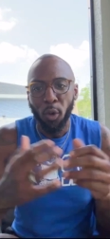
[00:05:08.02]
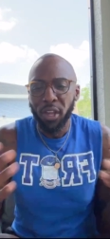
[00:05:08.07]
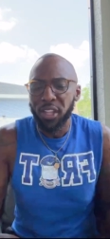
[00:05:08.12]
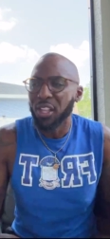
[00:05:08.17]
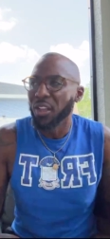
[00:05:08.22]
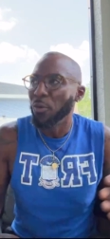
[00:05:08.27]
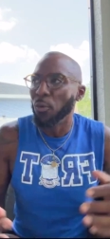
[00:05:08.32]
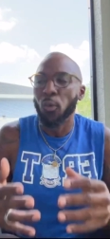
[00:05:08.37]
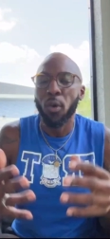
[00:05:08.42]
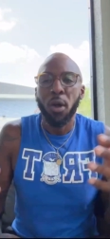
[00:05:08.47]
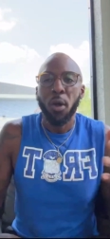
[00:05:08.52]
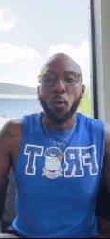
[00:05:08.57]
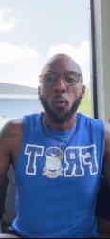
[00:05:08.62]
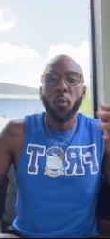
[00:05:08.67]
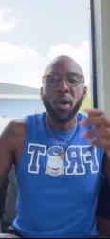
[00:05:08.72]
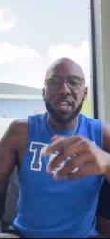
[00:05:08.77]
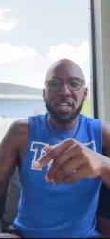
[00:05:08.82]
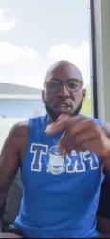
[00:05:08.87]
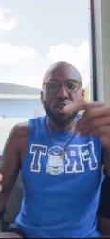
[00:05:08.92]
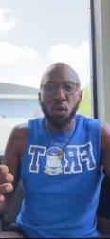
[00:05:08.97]
What the
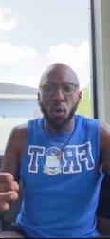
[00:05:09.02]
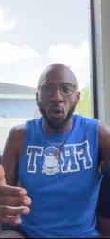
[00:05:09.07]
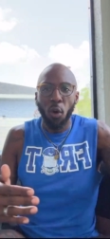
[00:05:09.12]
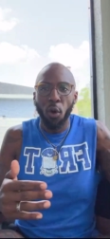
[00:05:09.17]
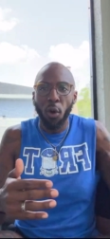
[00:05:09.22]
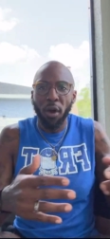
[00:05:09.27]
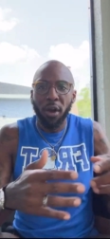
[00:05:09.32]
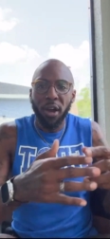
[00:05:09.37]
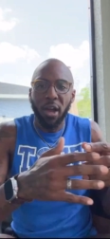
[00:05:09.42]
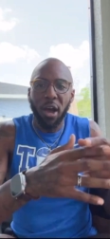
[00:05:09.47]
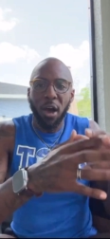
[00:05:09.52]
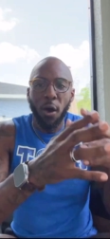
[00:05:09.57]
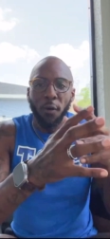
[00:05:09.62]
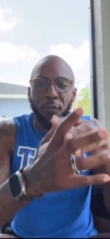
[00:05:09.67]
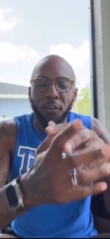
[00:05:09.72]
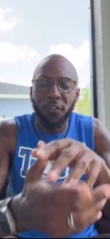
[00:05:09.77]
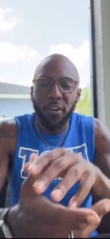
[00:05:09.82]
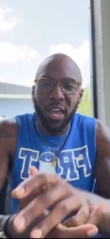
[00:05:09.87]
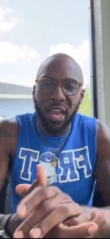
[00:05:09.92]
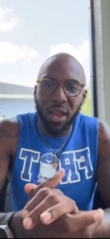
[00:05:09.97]
when you order
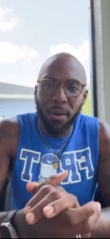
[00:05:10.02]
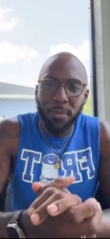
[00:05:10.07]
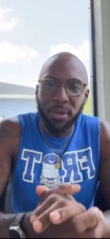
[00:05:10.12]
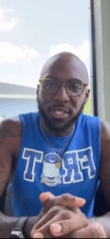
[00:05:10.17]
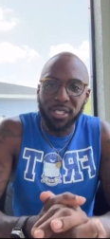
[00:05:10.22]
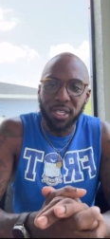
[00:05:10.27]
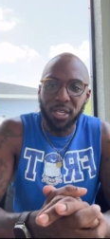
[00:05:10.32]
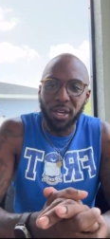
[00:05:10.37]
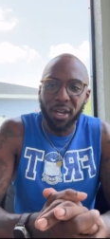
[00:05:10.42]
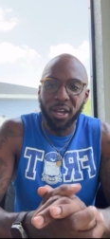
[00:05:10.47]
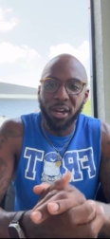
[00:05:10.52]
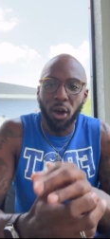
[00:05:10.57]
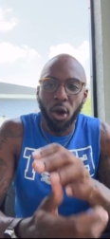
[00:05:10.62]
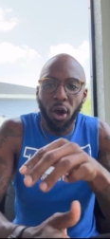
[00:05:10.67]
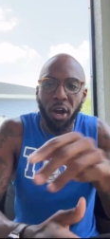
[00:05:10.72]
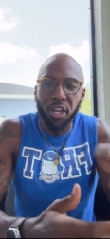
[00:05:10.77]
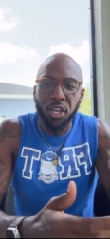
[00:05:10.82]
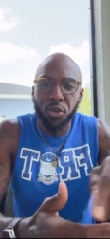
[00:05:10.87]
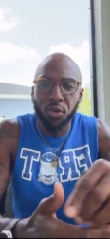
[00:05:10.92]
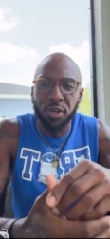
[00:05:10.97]
off of
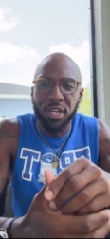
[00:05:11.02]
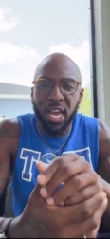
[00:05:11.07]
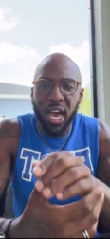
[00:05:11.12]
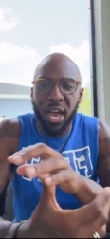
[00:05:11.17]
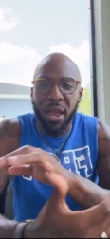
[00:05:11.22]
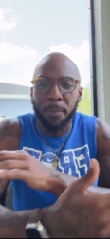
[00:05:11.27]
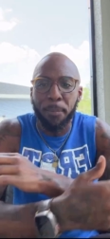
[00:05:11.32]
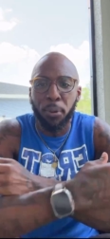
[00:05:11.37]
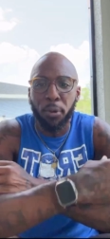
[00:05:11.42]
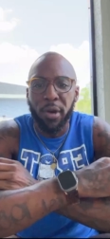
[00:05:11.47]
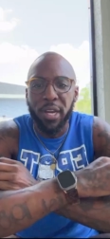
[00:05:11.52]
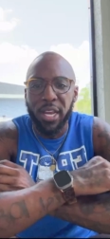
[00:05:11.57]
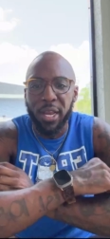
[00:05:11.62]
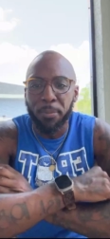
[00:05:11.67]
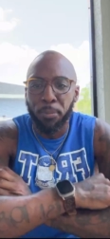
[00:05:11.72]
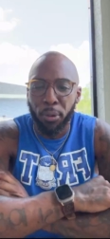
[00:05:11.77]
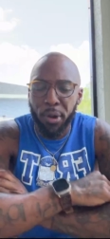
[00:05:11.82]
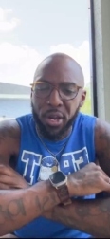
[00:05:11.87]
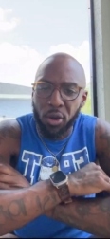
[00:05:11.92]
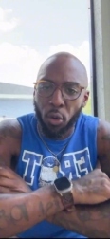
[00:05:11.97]
Amazon, are you not
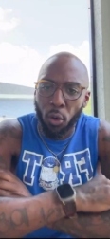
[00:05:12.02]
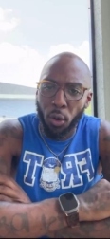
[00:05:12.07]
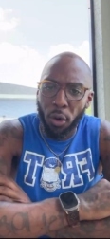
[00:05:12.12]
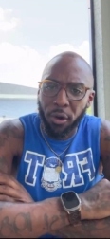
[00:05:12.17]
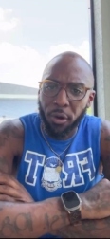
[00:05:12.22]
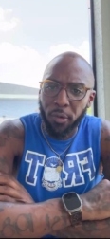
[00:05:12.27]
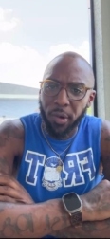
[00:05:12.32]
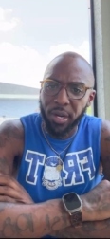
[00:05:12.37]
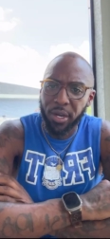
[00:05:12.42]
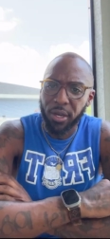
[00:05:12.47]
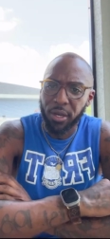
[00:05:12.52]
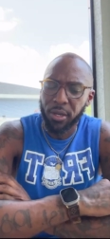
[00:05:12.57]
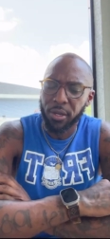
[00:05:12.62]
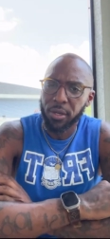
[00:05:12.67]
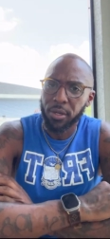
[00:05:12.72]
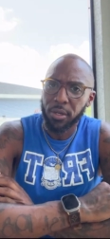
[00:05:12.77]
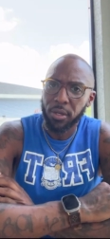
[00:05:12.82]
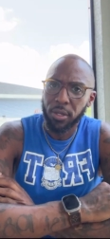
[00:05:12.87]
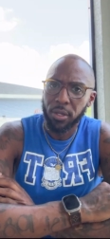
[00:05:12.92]
pre pre-ordering?